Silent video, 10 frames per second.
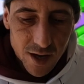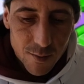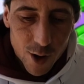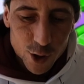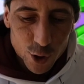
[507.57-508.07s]

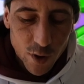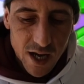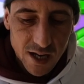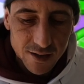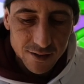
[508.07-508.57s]
Come on,
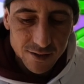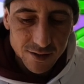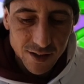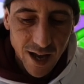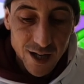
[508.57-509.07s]
sweet.
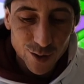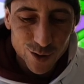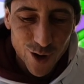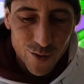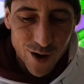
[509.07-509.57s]

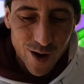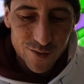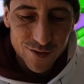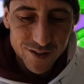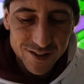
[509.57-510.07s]
Hazel's going
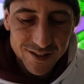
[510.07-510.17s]
off.